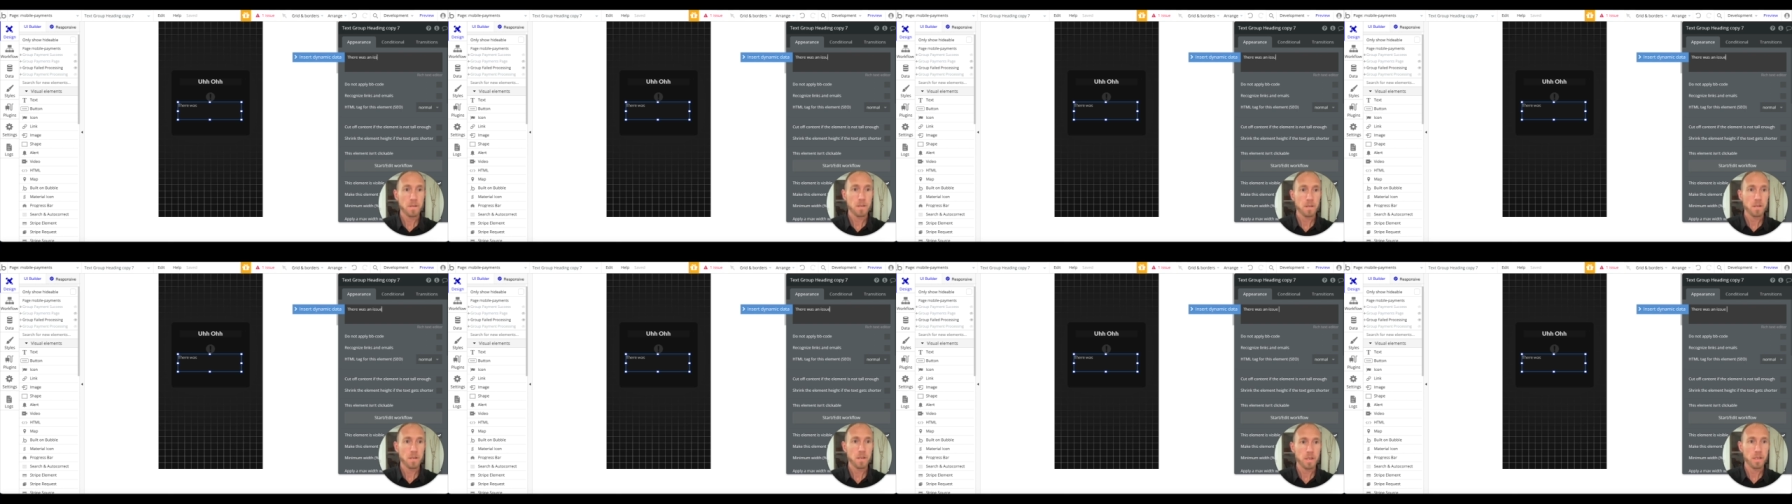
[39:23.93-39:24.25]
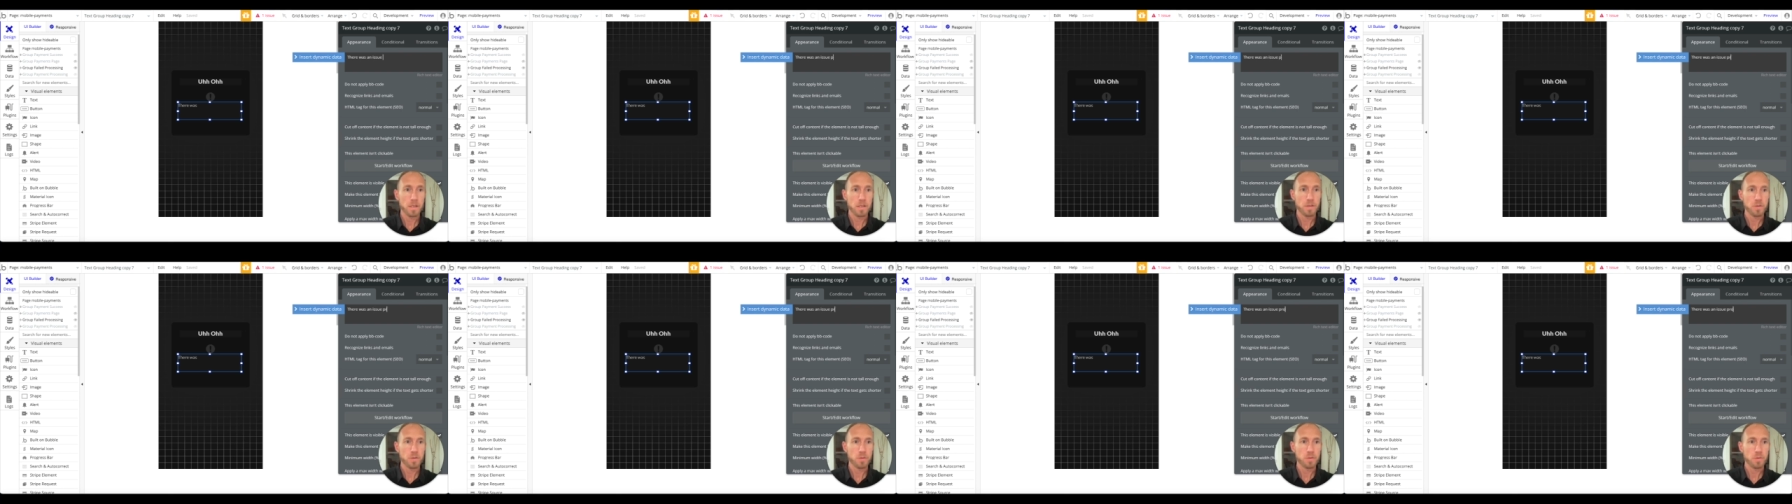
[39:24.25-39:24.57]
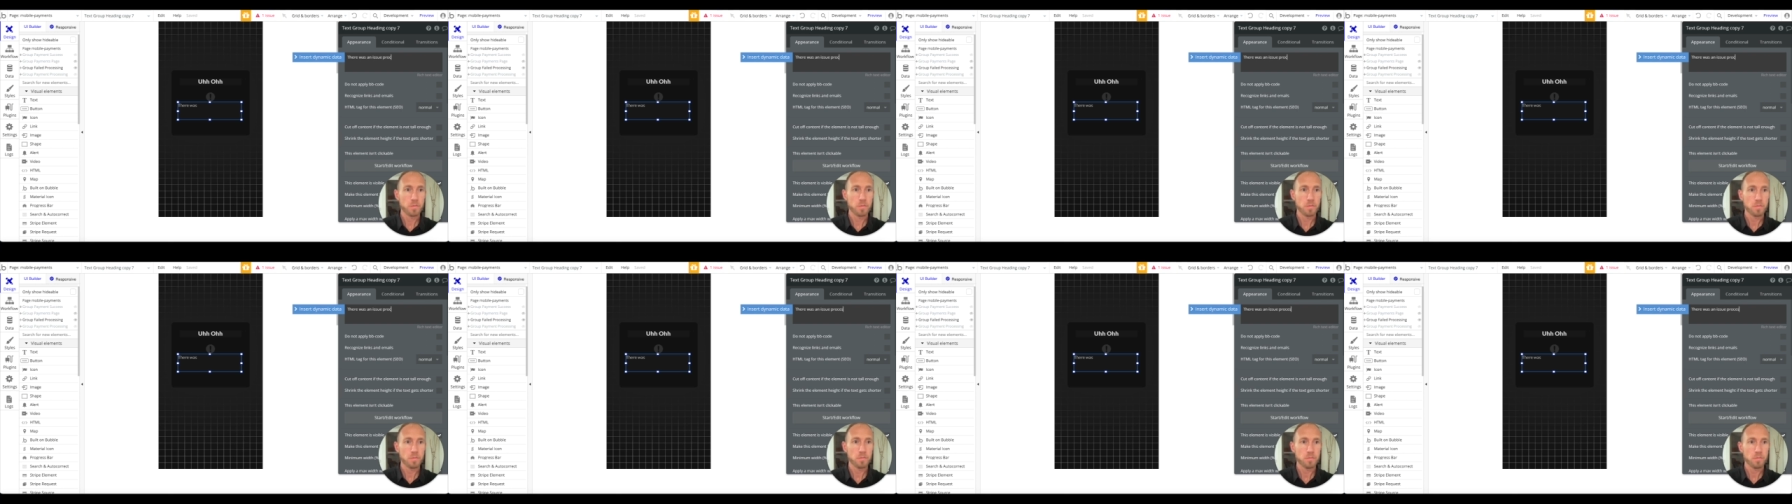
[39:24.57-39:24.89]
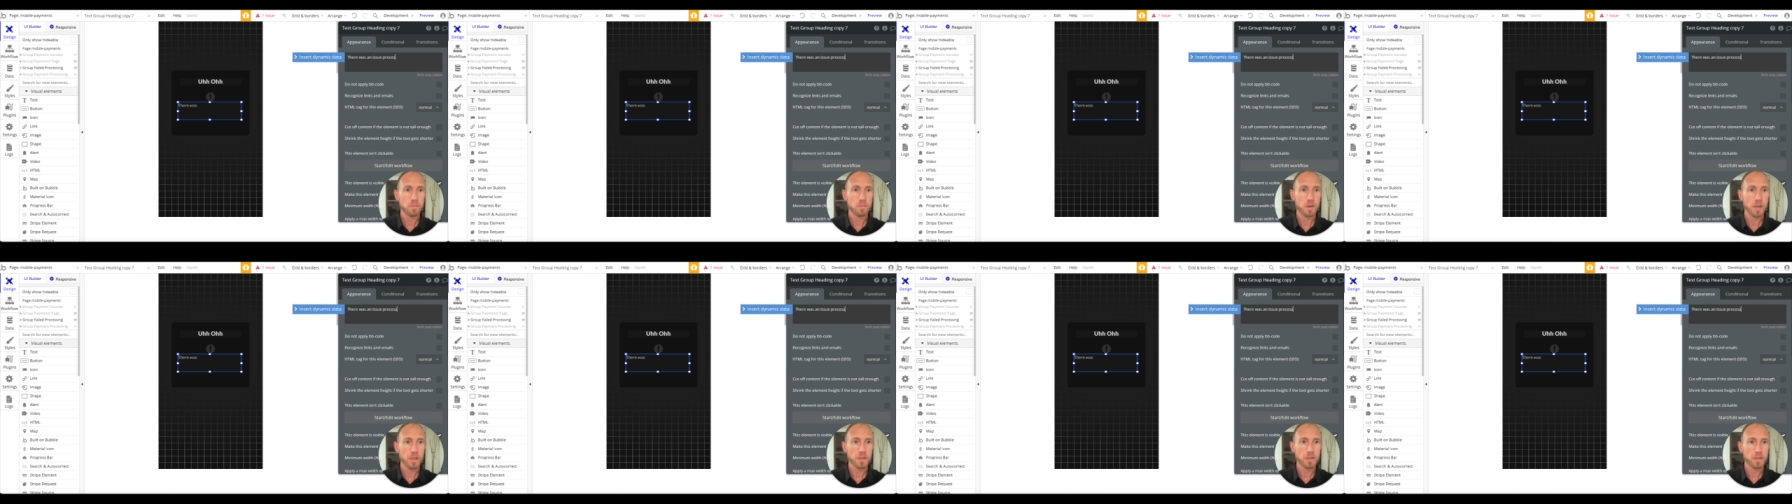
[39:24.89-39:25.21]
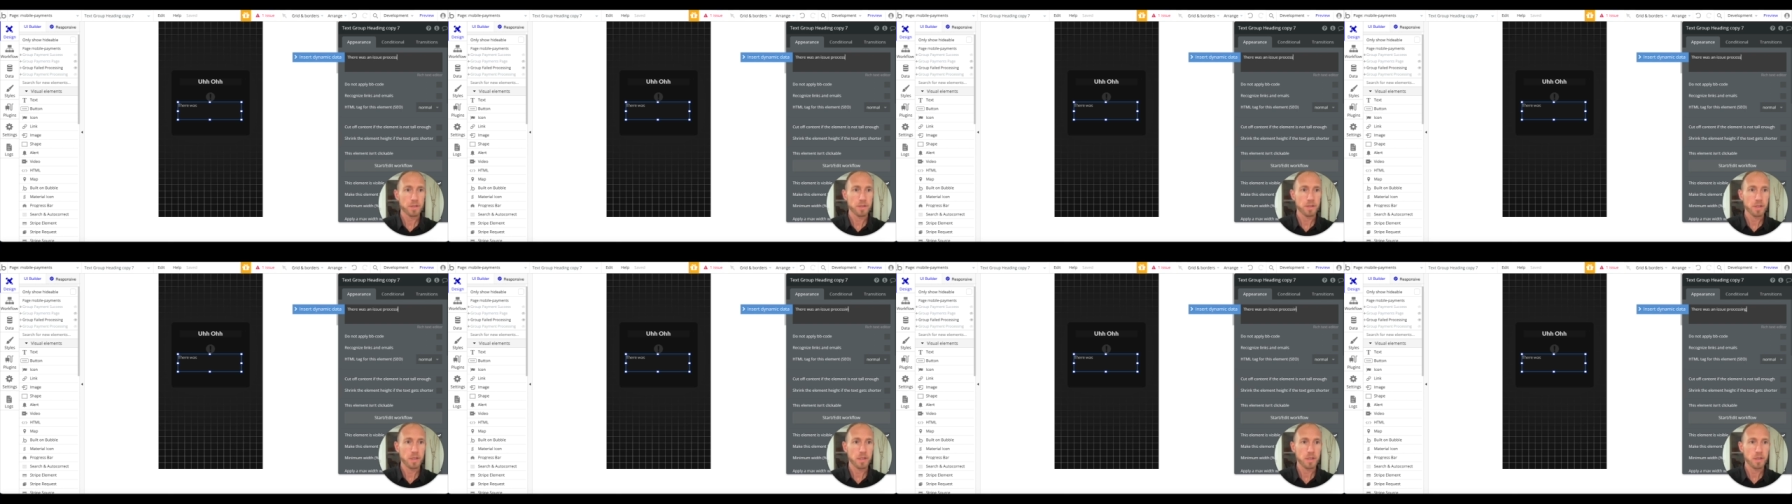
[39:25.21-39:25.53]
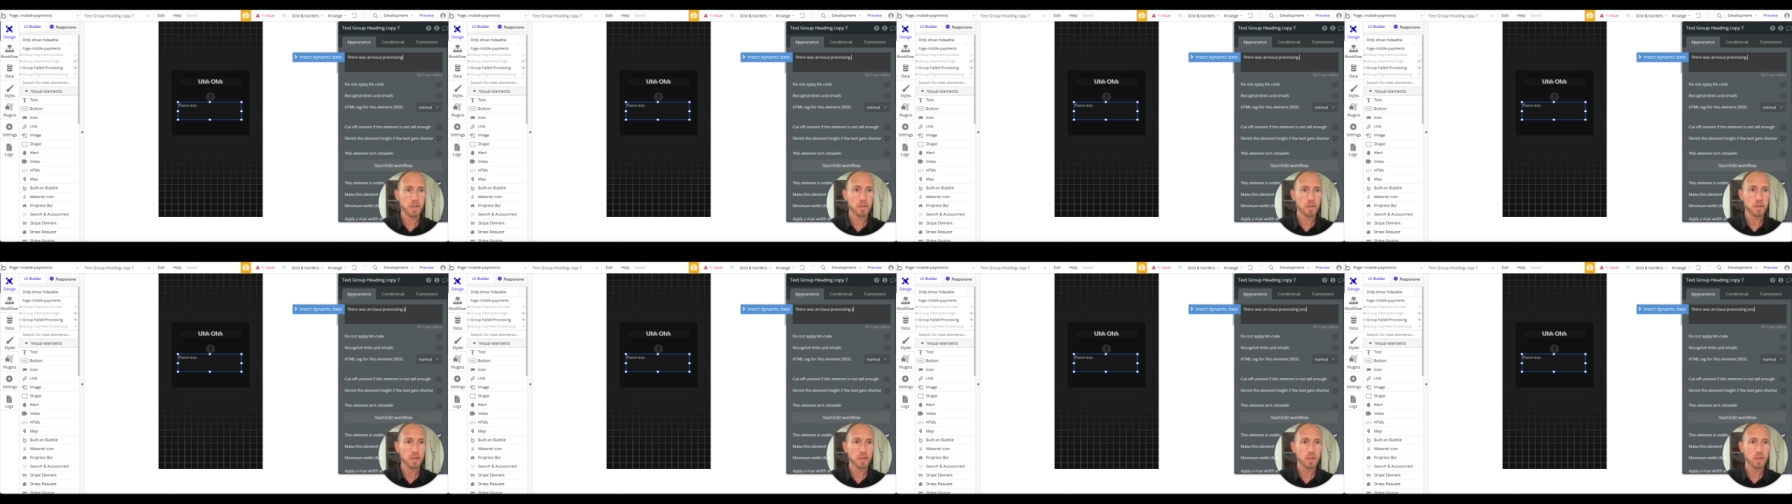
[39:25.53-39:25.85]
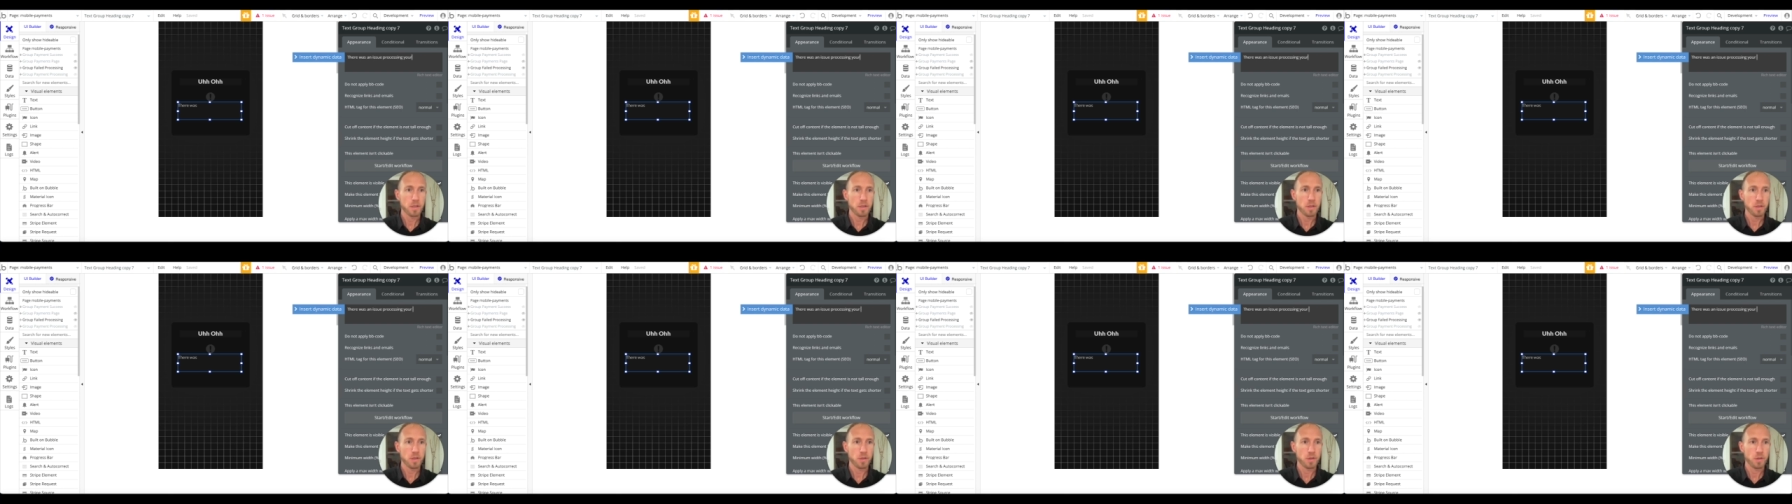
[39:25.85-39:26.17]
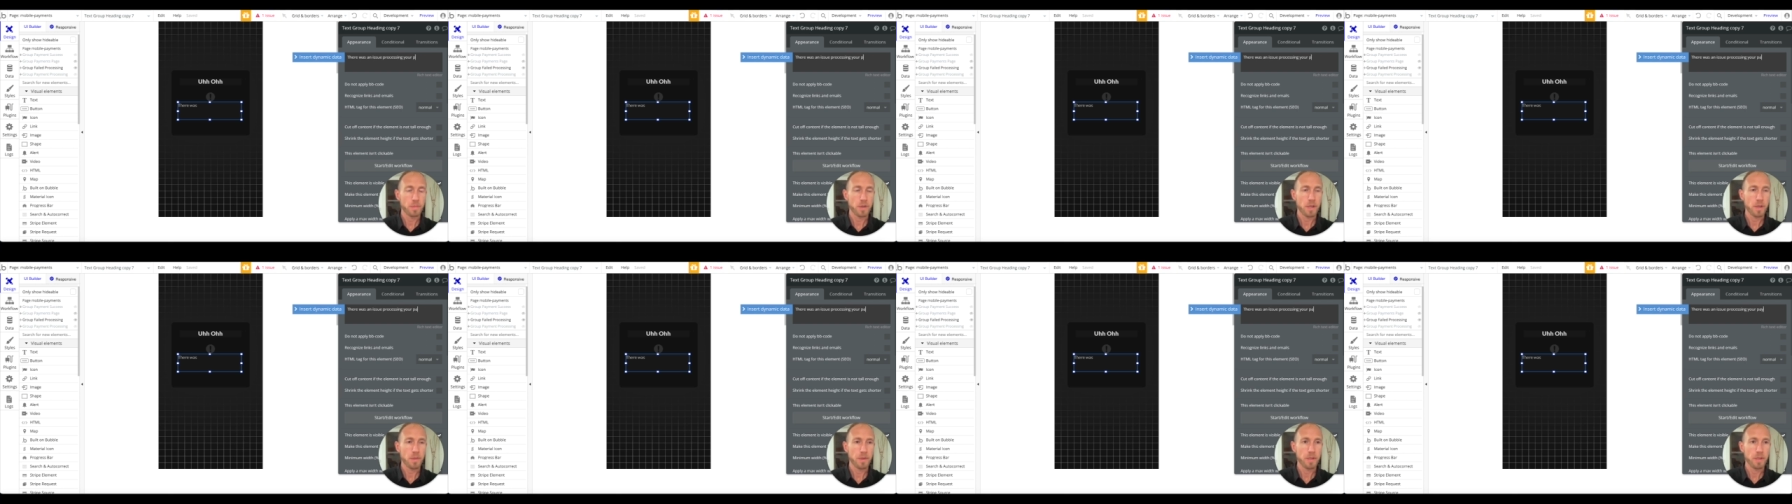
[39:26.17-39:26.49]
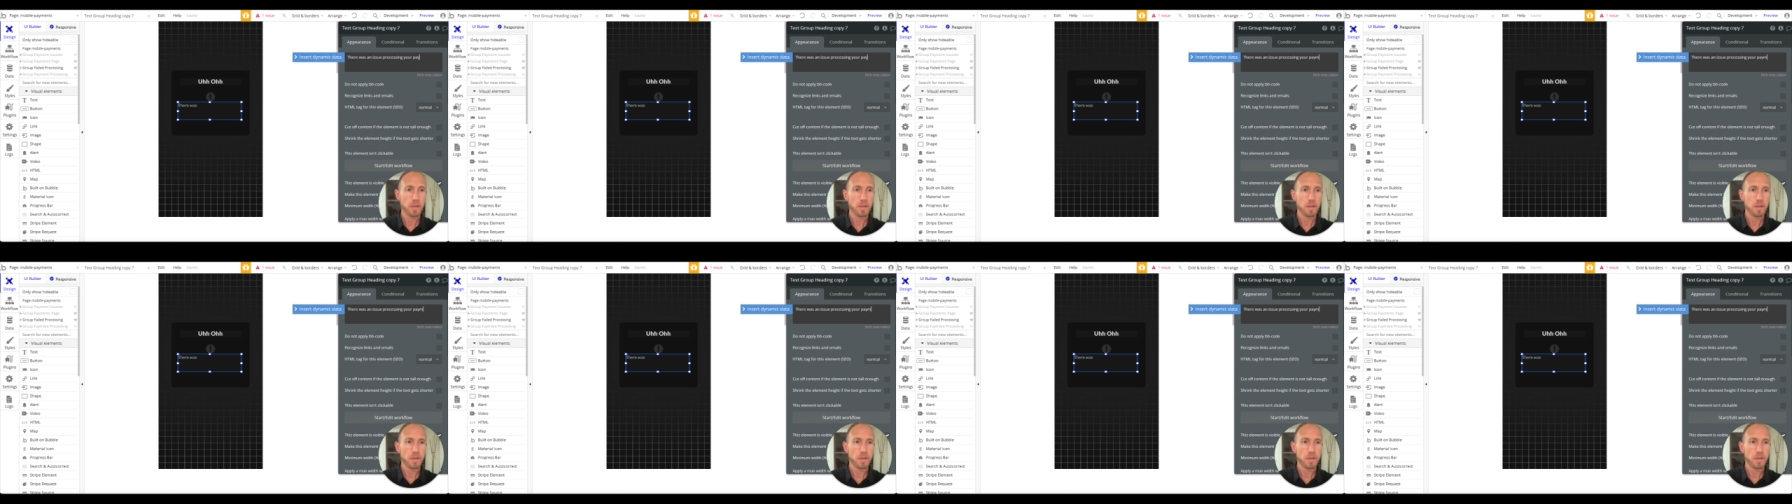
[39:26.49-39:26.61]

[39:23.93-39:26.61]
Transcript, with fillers: an issue processing your payment.